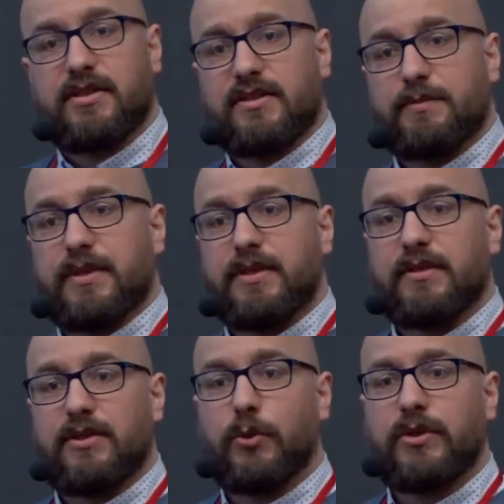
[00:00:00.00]
is going to be
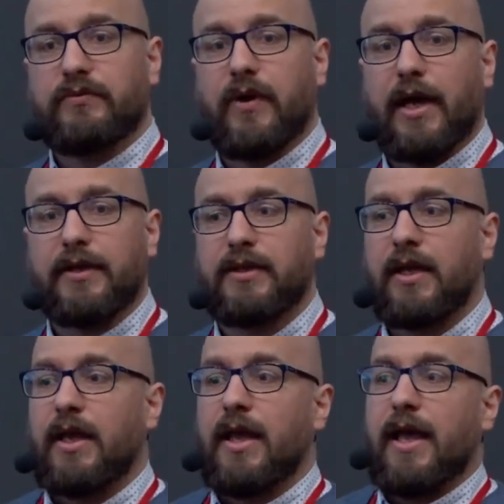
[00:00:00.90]
notified.
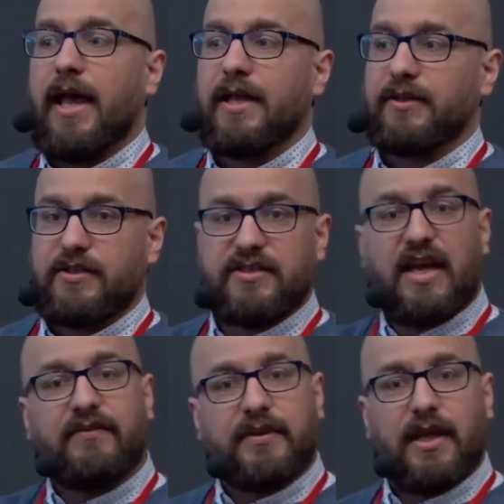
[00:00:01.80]
And this
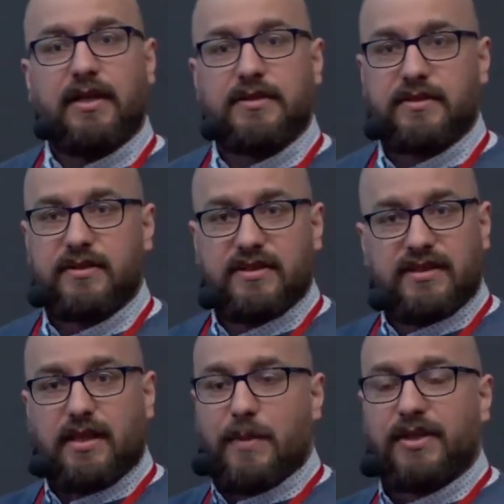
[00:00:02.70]
something else,
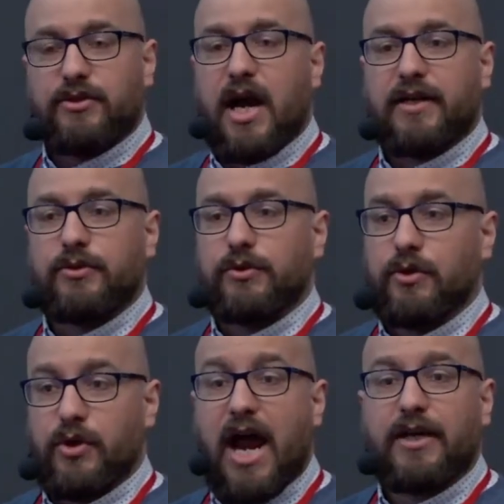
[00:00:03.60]
some other actor
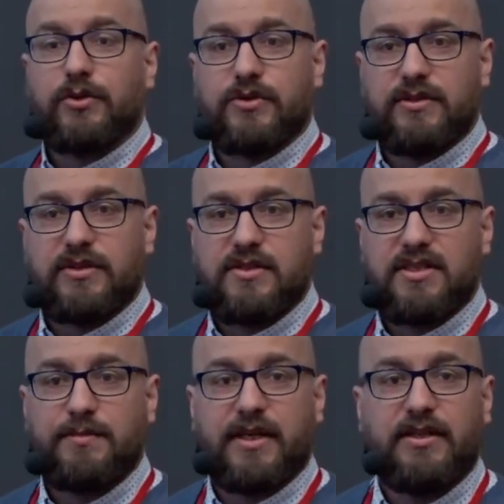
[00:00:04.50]
or actors in the
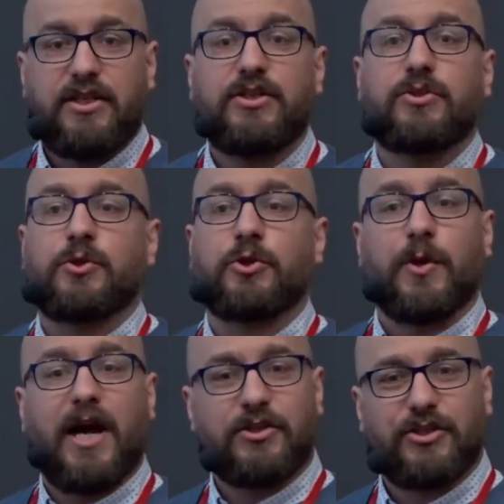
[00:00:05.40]
system can either
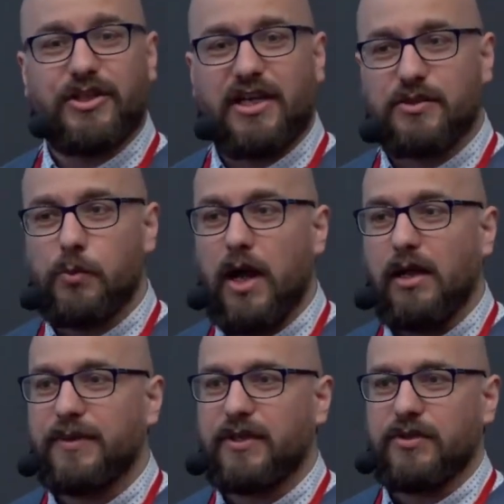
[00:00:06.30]
crash as well
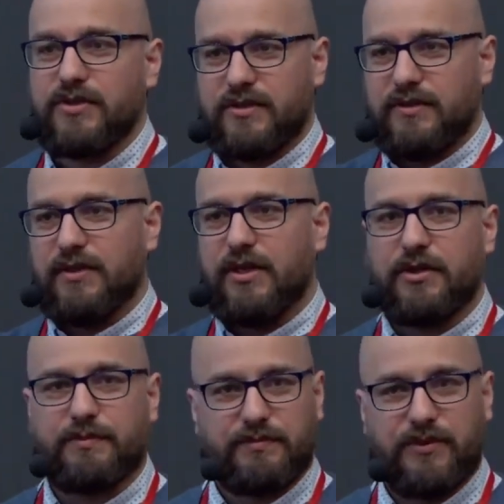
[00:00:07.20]
because they
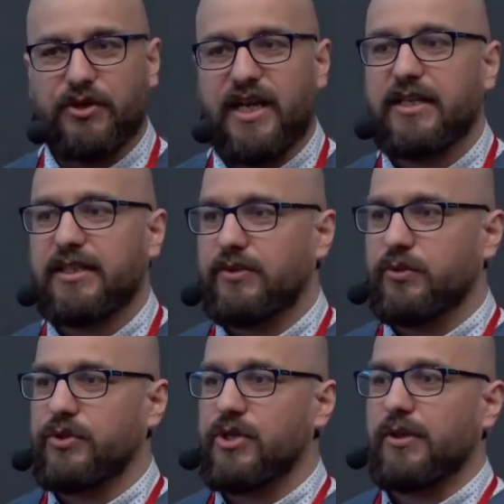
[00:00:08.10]
are connected
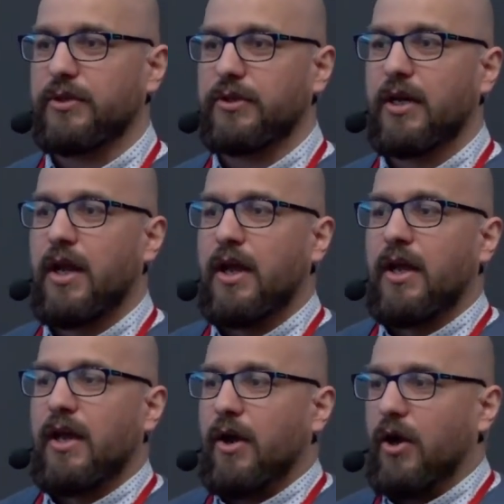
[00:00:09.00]
to each other,
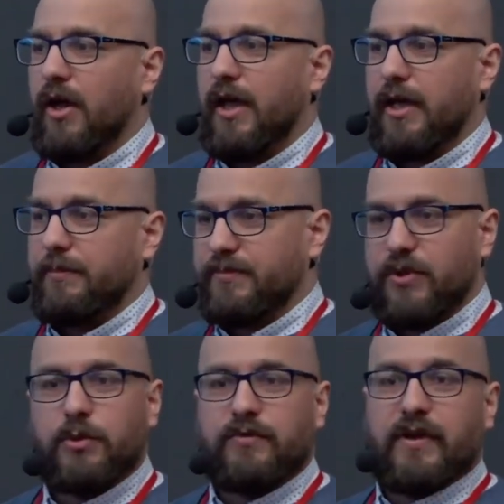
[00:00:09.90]

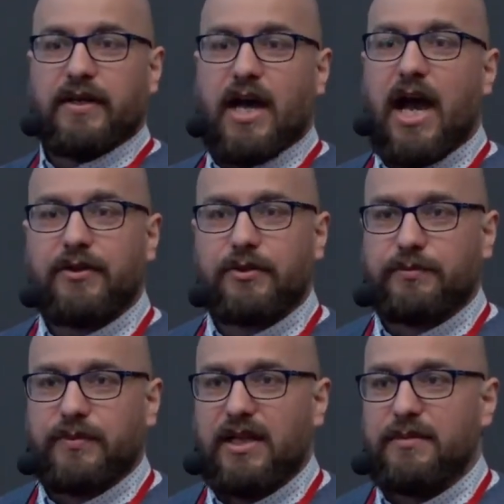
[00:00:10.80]
notifying other
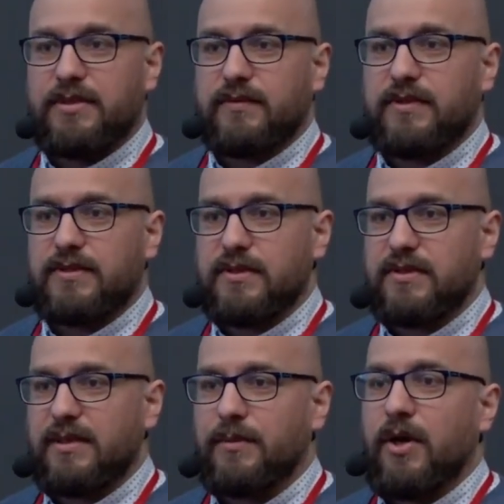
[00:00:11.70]
elements of the
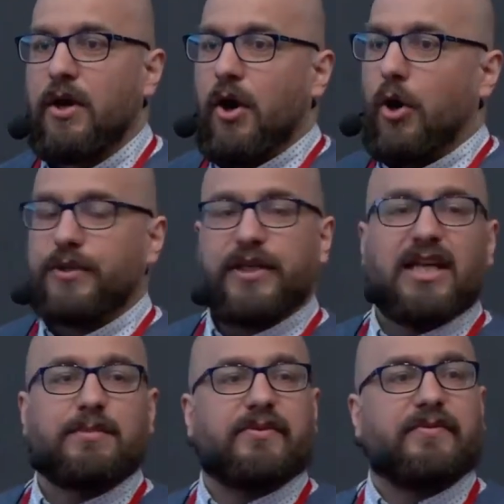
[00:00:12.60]
system, or they
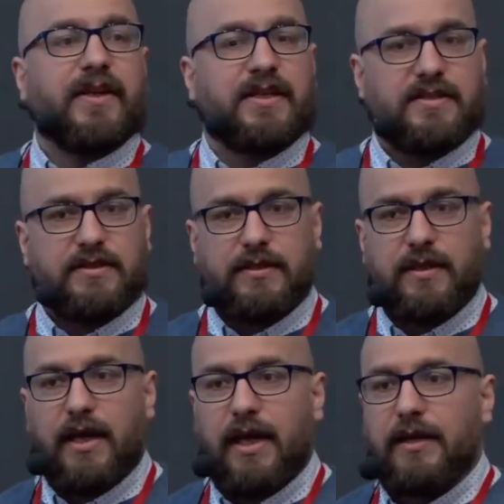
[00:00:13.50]
can be fixed.
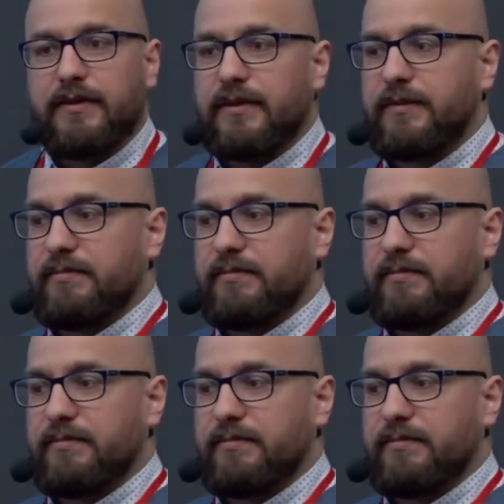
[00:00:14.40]
And